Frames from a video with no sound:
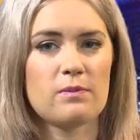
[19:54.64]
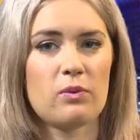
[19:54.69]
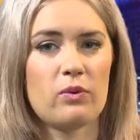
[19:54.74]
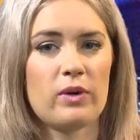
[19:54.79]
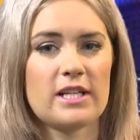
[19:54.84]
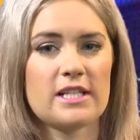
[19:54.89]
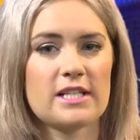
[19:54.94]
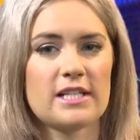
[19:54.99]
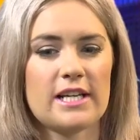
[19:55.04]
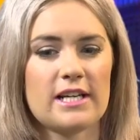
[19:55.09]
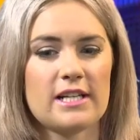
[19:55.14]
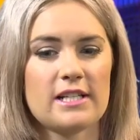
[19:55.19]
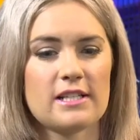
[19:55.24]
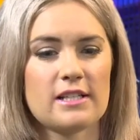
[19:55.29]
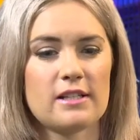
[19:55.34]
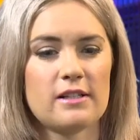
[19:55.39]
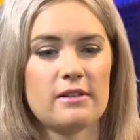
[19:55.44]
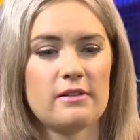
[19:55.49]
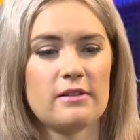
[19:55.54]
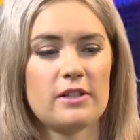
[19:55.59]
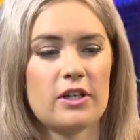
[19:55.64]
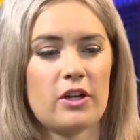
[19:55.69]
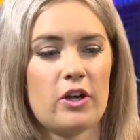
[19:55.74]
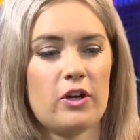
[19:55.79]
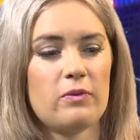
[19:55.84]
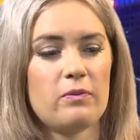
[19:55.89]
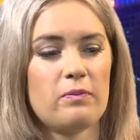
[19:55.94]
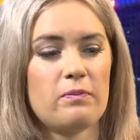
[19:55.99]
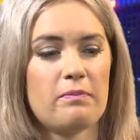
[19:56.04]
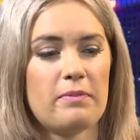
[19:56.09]
boys need to,
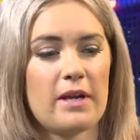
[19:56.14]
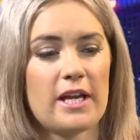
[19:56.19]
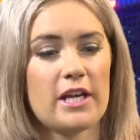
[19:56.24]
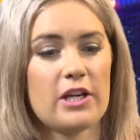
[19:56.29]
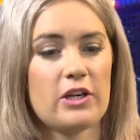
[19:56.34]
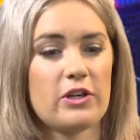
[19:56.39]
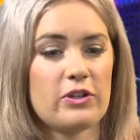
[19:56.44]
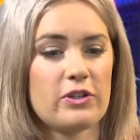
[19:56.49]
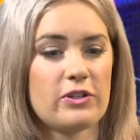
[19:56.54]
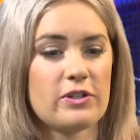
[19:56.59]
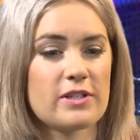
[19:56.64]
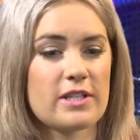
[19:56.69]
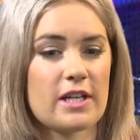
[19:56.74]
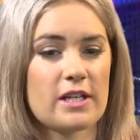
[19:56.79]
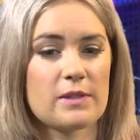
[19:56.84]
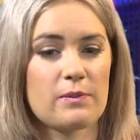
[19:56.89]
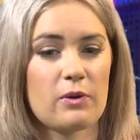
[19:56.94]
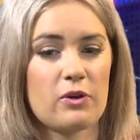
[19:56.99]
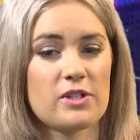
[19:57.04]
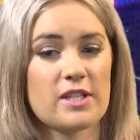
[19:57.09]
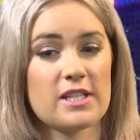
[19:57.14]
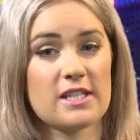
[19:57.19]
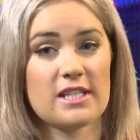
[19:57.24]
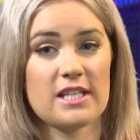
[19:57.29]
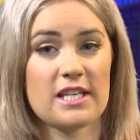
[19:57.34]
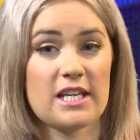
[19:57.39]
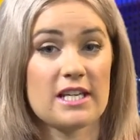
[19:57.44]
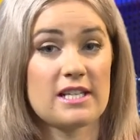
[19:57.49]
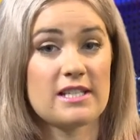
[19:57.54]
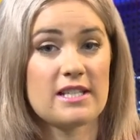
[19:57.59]
be used, I suppose, as
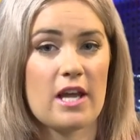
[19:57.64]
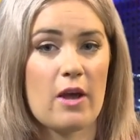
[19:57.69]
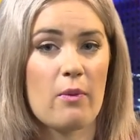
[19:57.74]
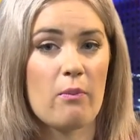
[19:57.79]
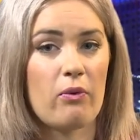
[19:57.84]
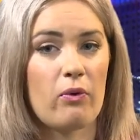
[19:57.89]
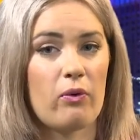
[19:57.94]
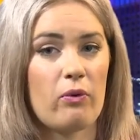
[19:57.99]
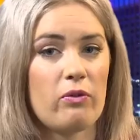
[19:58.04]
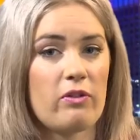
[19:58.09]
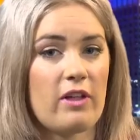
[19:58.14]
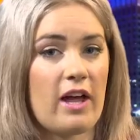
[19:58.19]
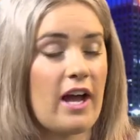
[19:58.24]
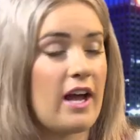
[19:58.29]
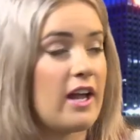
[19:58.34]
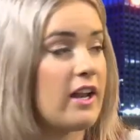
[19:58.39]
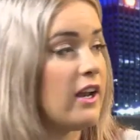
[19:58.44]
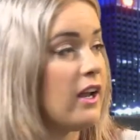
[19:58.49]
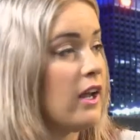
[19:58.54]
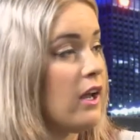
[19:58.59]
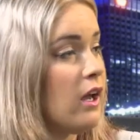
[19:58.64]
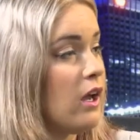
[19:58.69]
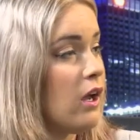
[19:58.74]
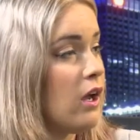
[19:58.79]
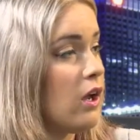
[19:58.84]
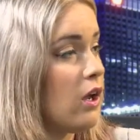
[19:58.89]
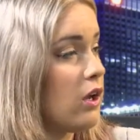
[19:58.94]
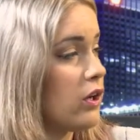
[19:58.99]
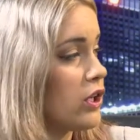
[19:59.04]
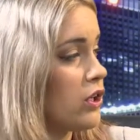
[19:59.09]
an example that,
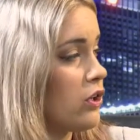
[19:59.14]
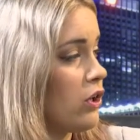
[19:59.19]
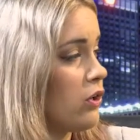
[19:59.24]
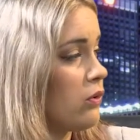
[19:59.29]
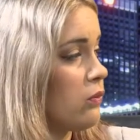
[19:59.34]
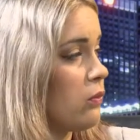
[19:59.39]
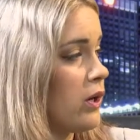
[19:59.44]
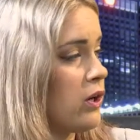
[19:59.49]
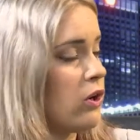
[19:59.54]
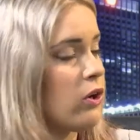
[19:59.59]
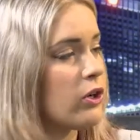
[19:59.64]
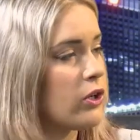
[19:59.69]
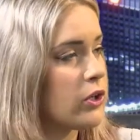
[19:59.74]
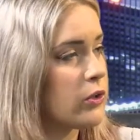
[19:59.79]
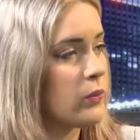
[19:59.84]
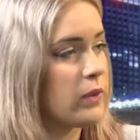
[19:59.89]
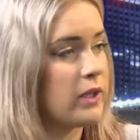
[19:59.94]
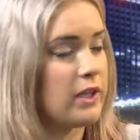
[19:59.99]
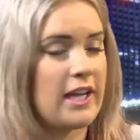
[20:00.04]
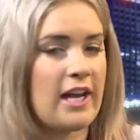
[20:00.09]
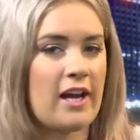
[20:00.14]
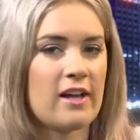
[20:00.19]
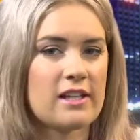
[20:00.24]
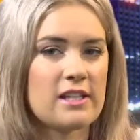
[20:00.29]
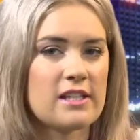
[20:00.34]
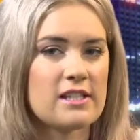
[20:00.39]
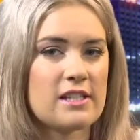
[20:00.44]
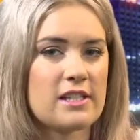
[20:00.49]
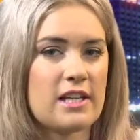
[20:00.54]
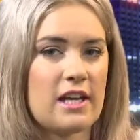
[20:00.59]
we're not going to allow
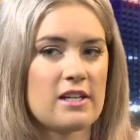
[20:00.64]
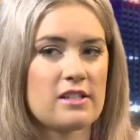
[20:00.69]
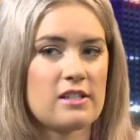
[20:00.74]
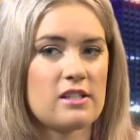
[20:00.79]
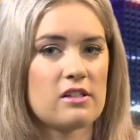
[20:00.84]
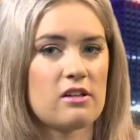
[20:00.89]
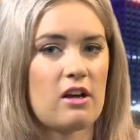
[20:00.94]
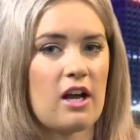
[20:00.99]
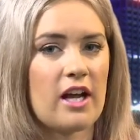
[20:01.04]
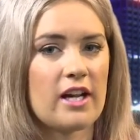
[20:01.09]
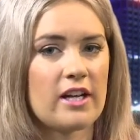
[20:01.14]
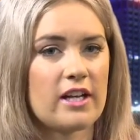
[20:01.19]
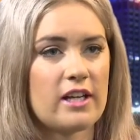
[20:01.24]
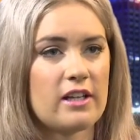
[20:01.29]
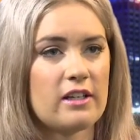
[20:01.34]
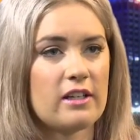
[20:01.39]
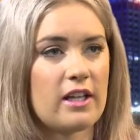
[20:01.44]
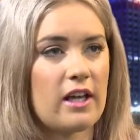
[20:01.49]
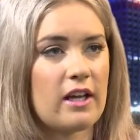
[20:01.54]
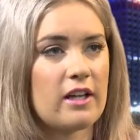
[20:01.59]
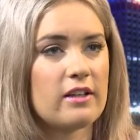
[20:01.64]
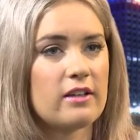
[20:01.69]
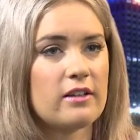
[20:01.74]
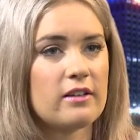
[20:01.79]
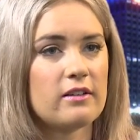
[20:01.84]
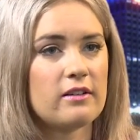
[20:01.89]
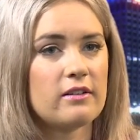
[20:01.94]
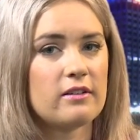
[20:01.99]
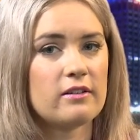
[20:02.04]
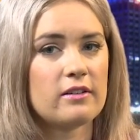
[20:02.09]
this in our society, that,
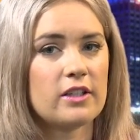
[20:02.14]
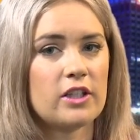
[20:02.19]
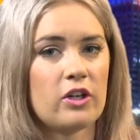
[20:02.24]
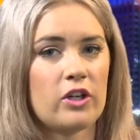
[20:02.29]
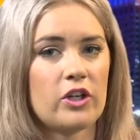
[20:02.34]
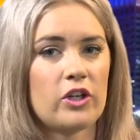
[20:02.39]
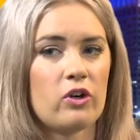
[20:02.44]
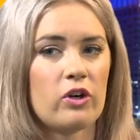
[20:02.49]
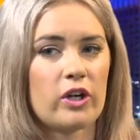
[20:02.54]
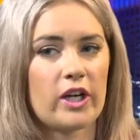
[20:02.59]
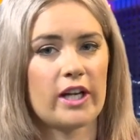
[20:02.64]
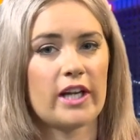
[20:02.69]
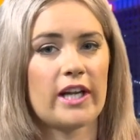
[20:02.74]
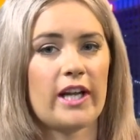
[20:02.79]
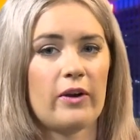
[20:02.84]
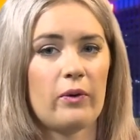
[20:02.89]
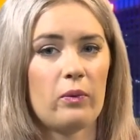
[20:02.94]
you're not going to get